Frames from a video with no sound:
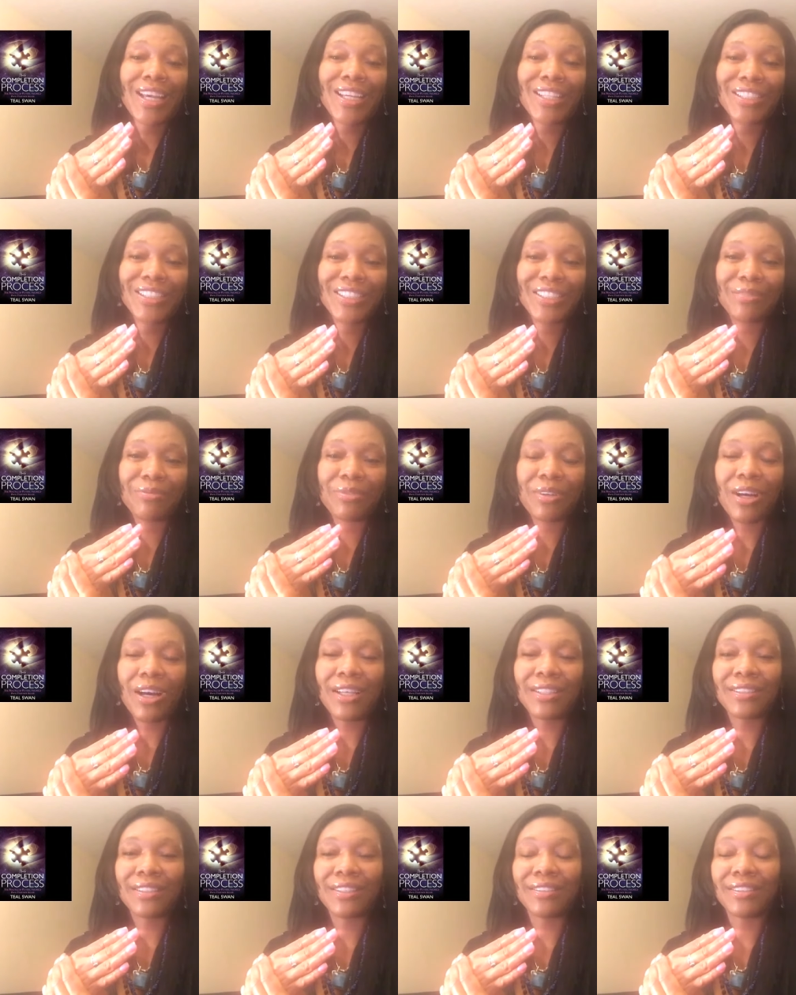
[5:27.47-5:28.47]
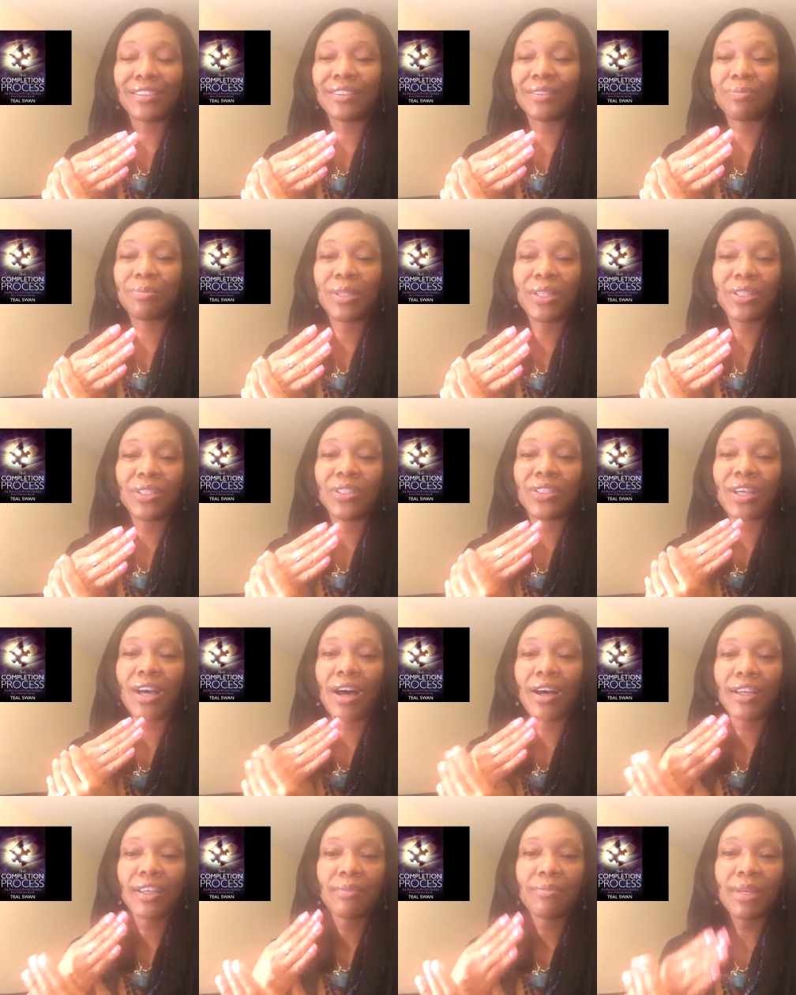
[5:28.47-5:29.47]
ancient process. It's been
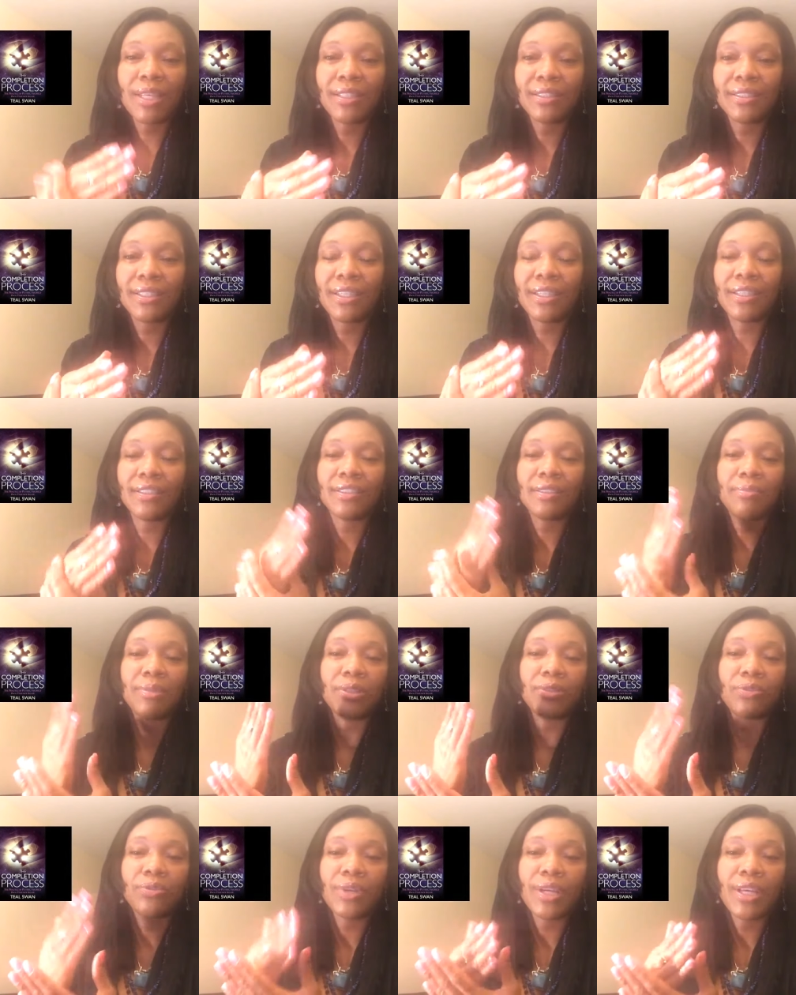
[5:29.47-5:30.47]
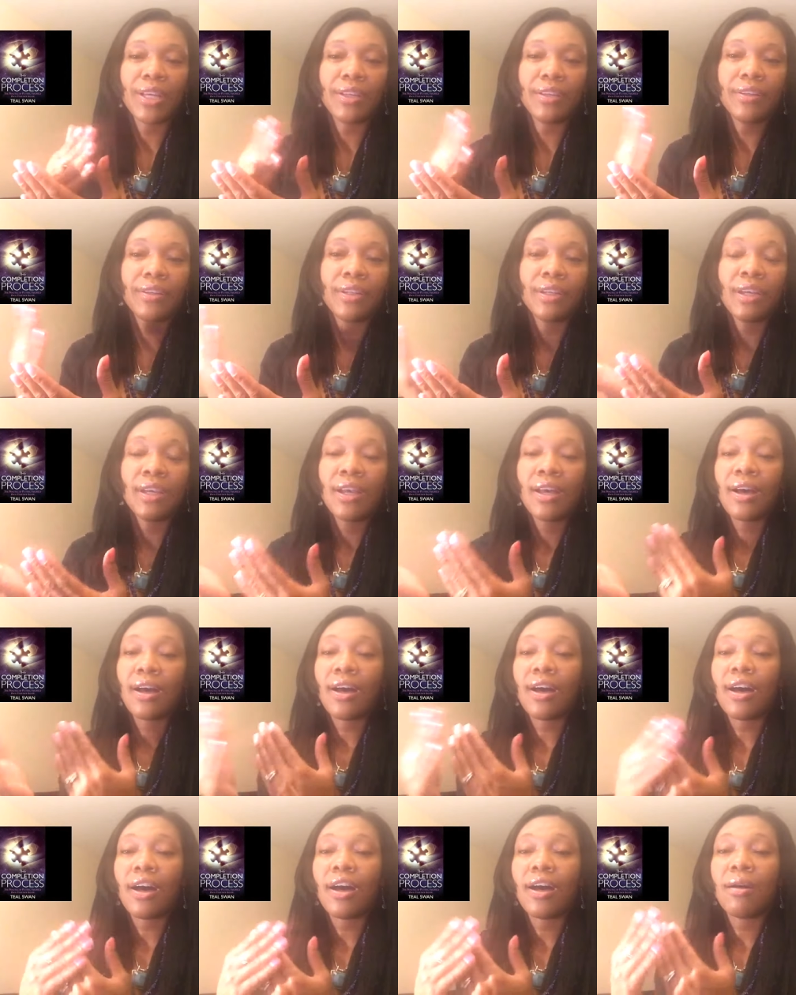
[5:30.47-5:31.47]
documented. It's been written
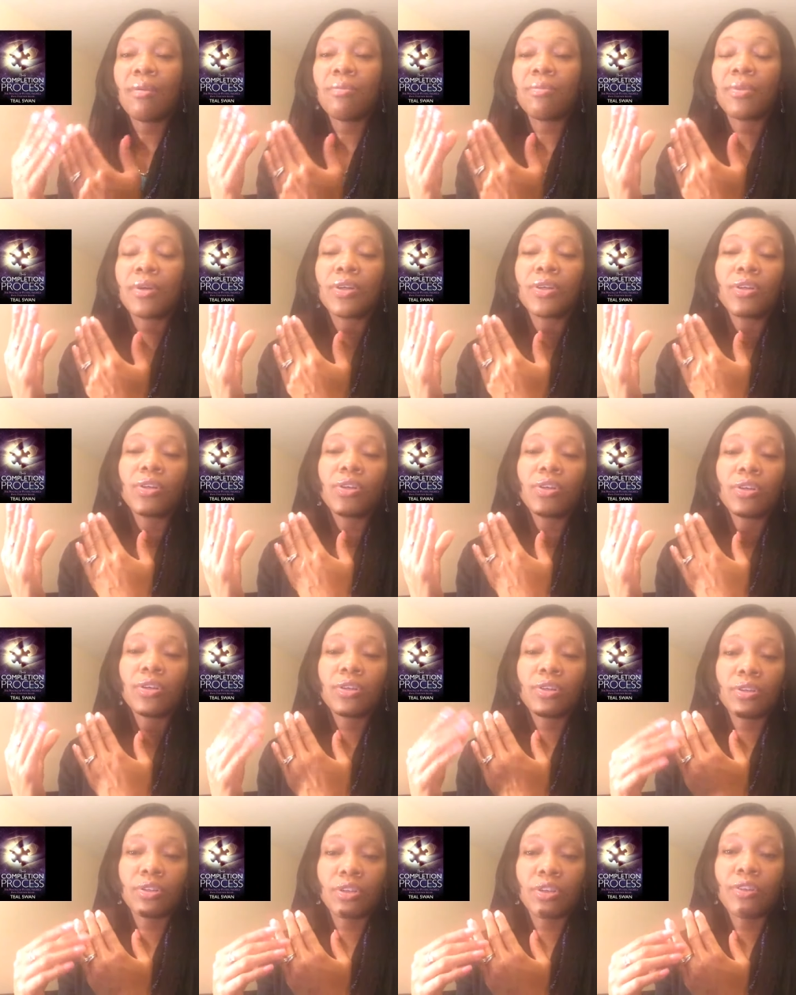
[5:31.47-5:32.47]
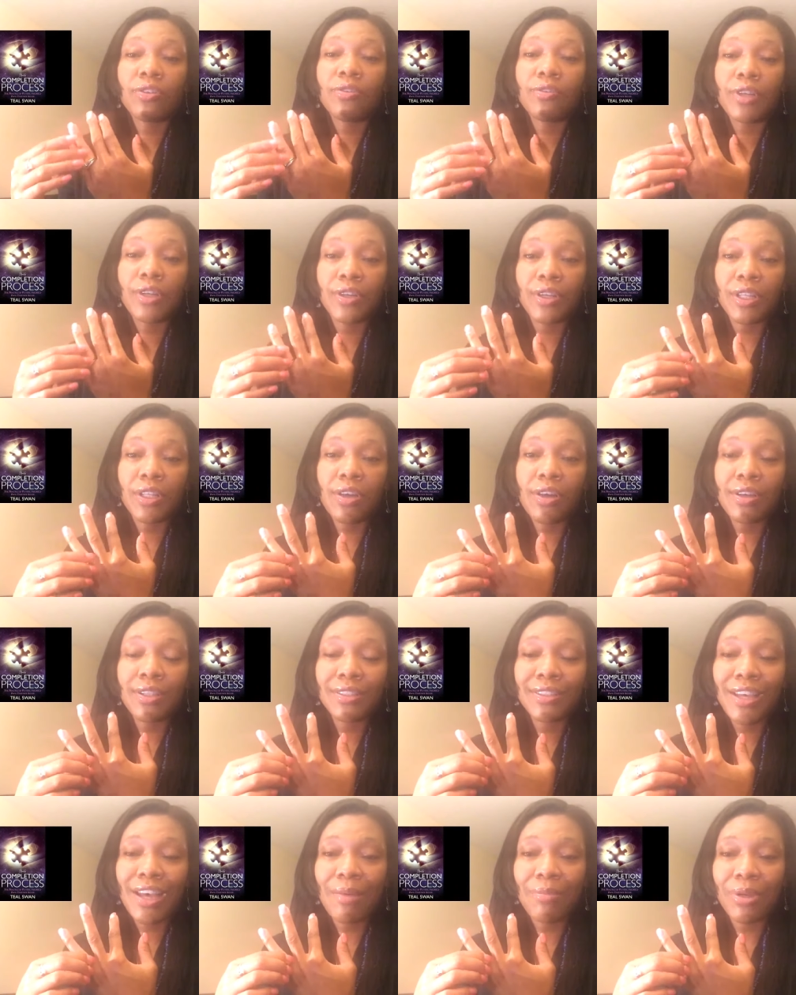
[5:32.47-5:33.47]
um, a very long
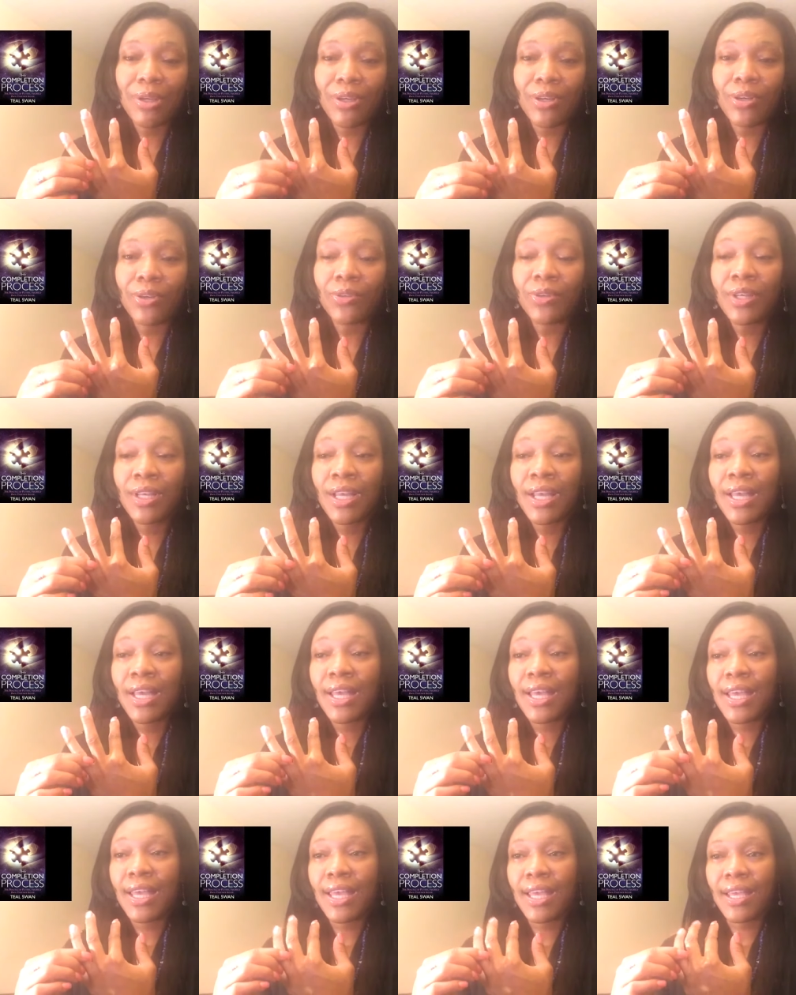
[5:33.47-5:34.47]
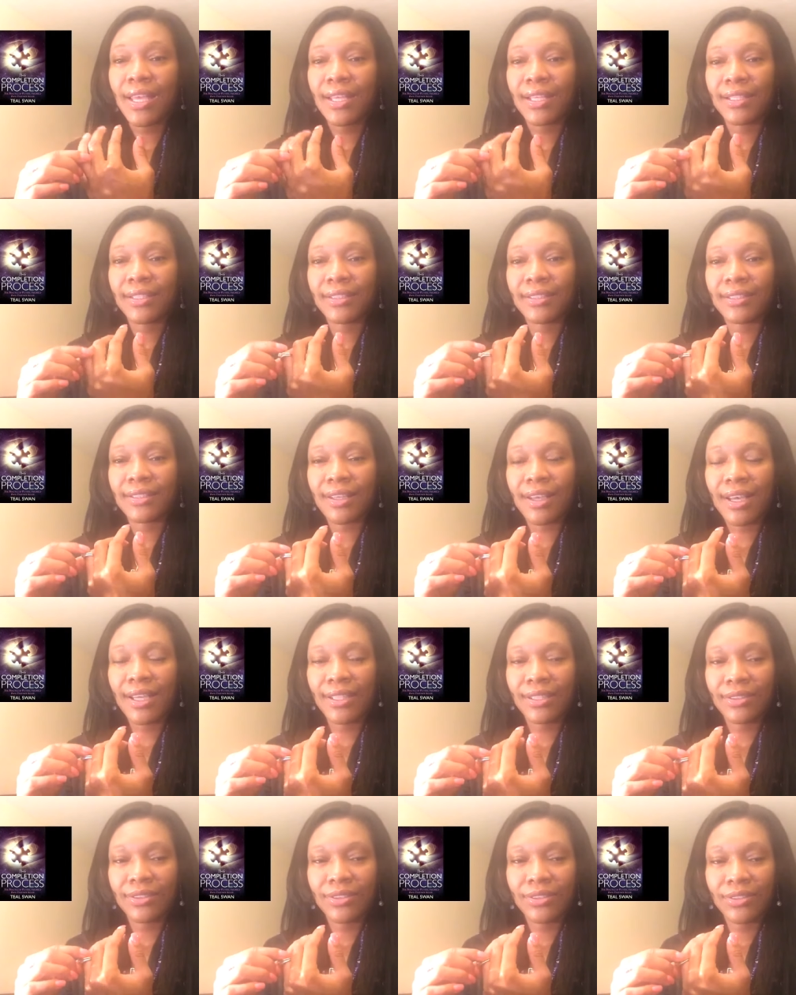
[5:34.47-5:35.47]
time ago, and
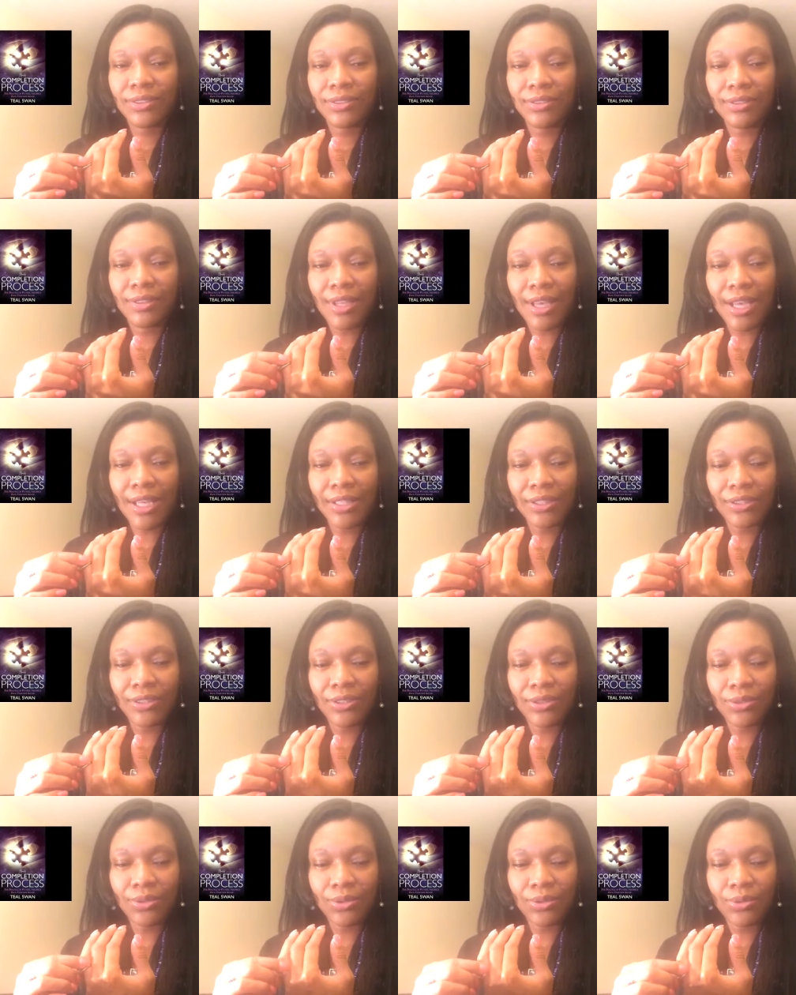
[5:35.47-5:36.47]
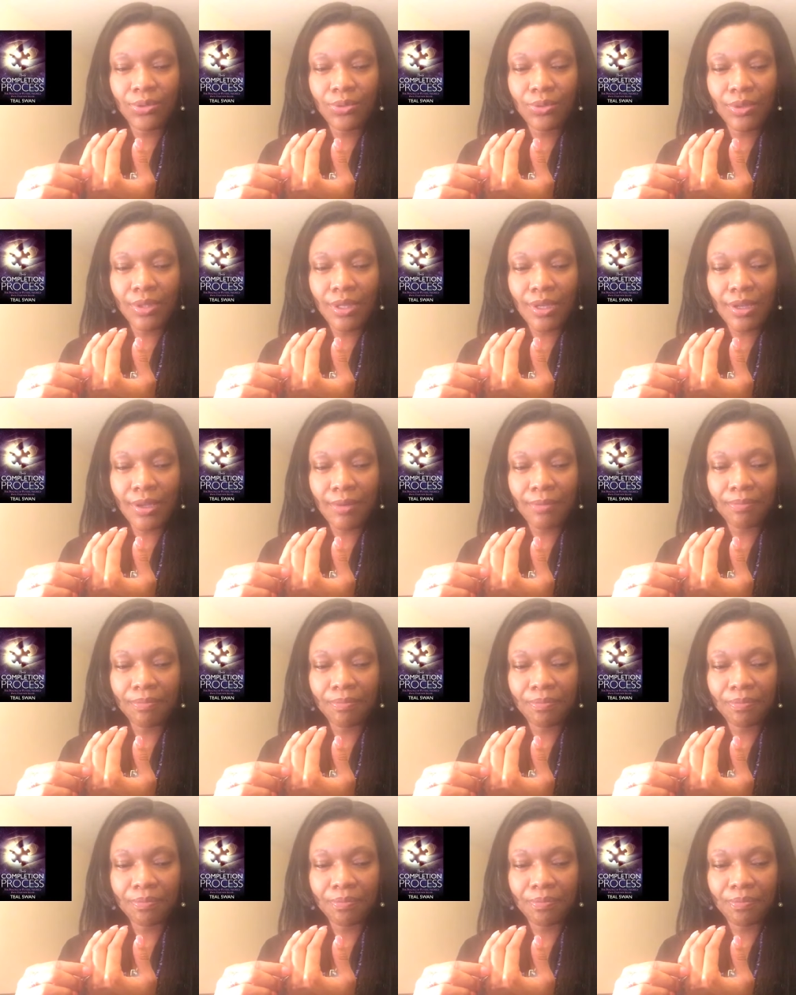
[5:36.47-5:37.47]
I I do um,